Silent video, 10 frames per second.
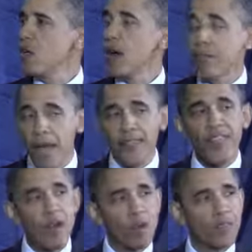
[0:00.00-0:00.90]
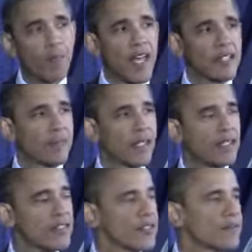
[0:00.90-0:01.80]
who had met their
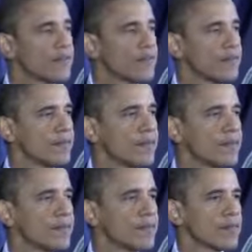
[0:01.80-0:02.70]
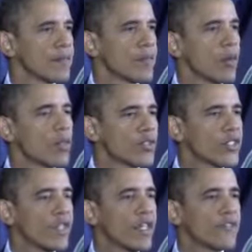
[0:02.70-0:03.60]
responsibilities, but were
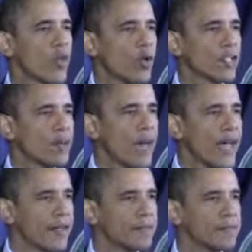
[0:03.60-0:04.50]
still left holding the bag.